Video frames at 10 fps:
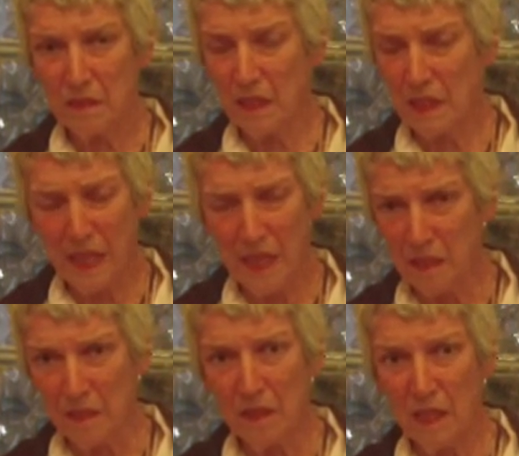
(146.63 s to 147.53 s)
I
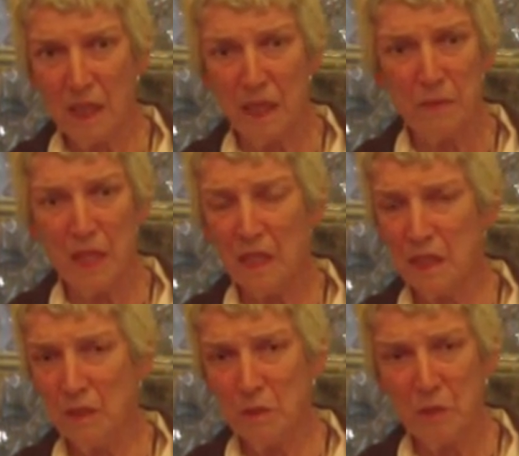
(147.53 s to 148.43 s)
can, and I'm not a
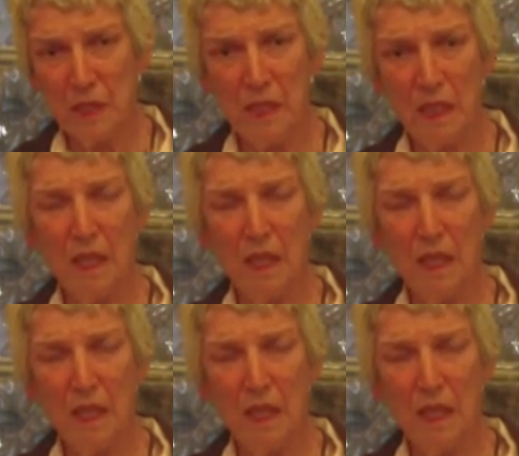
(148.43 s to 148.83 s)
yogi,